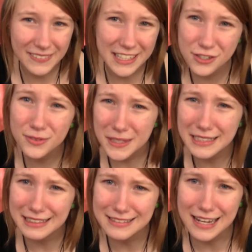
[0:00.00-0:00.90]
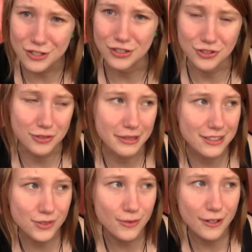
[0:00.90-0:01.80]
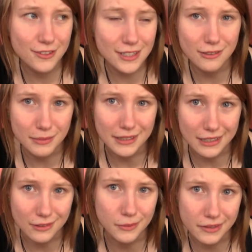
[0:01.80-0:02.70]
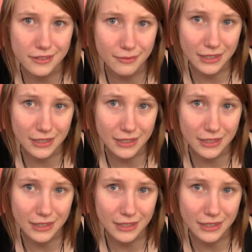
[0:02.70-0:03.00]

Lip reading: I do think that's actually true because Guar said it would be like the worst,